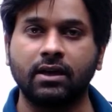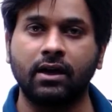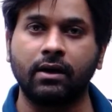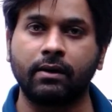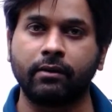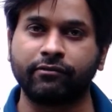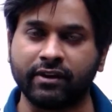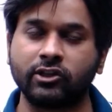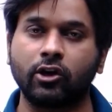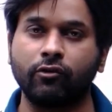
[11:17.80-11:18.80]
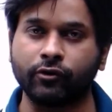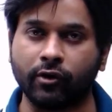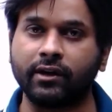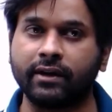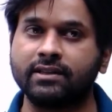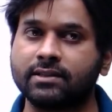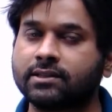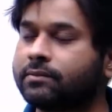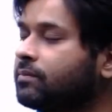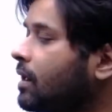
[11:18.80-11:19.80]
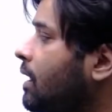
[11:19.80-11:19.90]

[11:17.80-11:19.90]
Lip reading: a feature of unitary system?